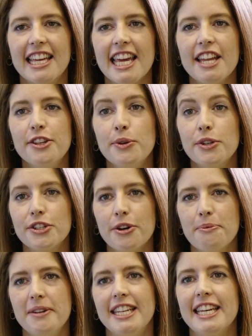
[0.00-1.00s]
Can you show
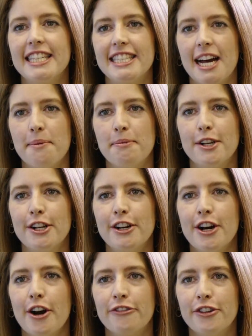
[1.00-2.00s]
me an example
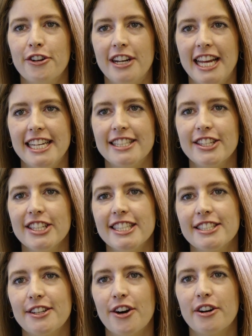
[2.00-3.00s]
of your lasers
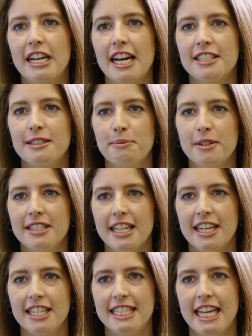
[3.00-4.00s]
so our customers
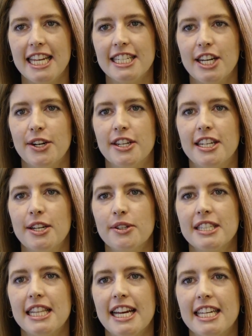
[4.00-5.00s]
understand how it
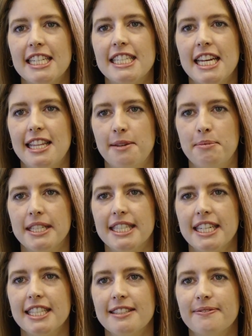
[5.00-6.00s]
looks like in daily
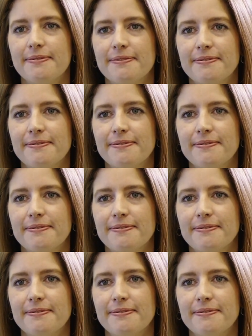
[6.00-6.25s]
business?